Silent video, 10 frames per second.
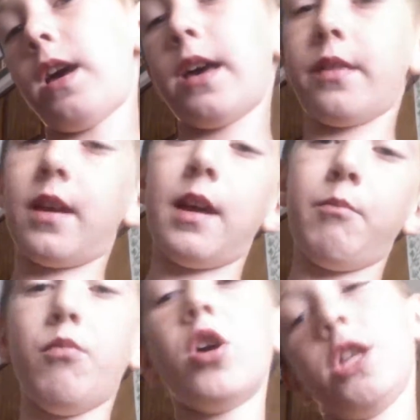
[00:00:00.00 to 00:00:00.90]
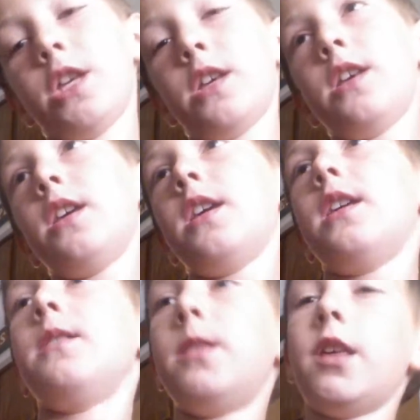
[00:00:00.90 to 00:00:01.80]
last time, but
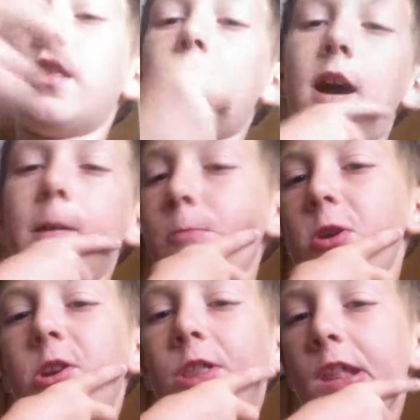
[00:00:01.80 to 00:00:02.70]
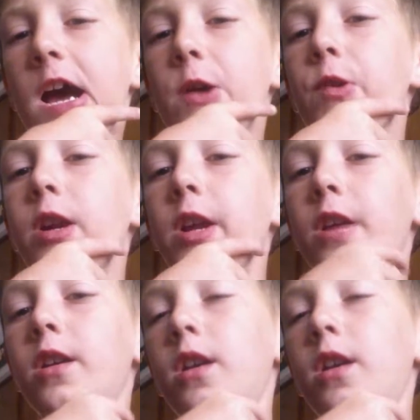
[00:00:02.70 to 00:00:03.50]
this time it's not really